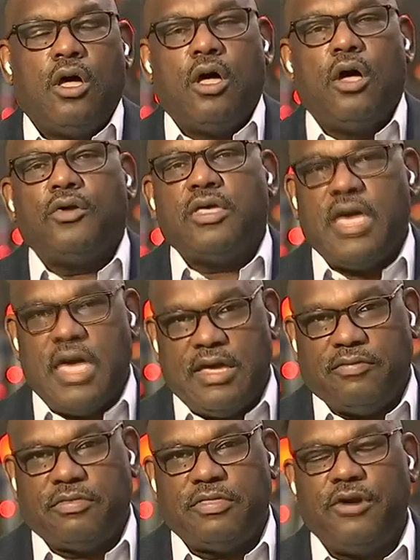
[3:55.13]

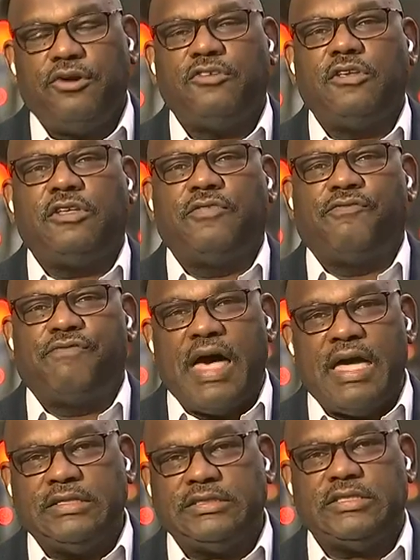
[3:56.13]
Okay, there's a
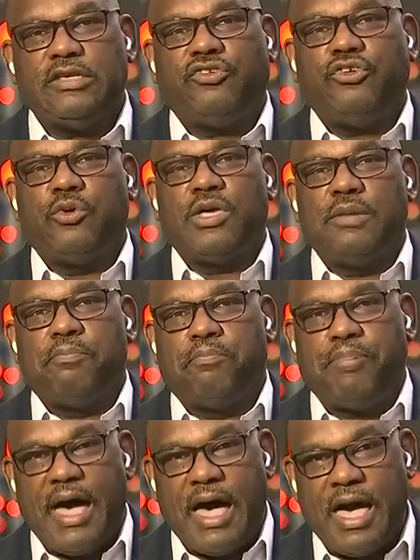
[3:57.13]
device that you can
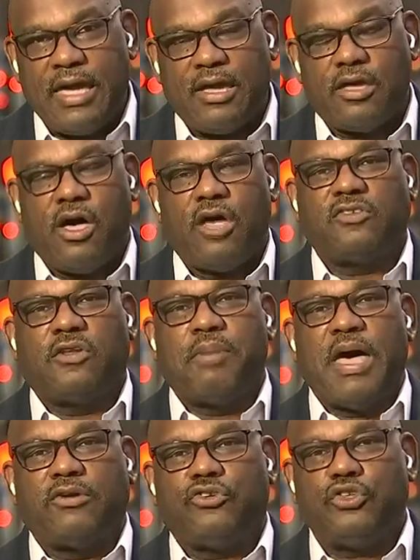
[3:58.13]
buy. It costs
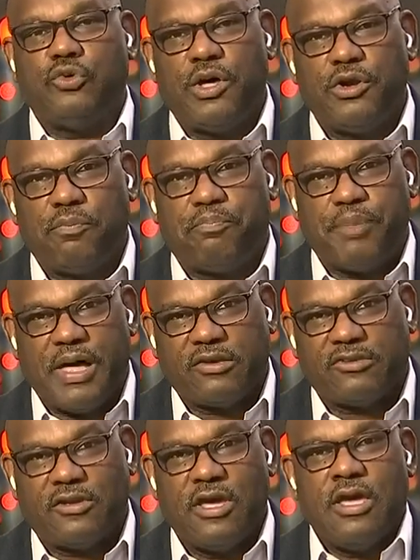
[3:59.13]
about 200
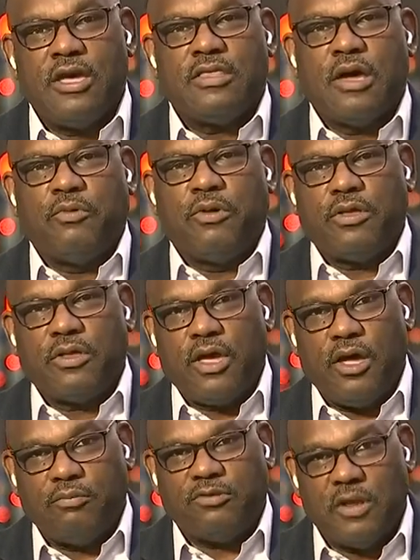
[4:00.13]
bucks that will
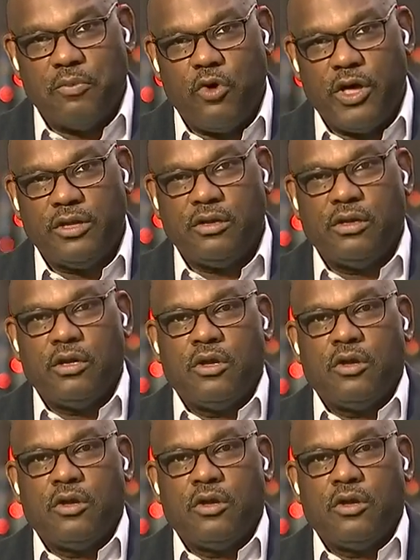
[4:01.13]
help someone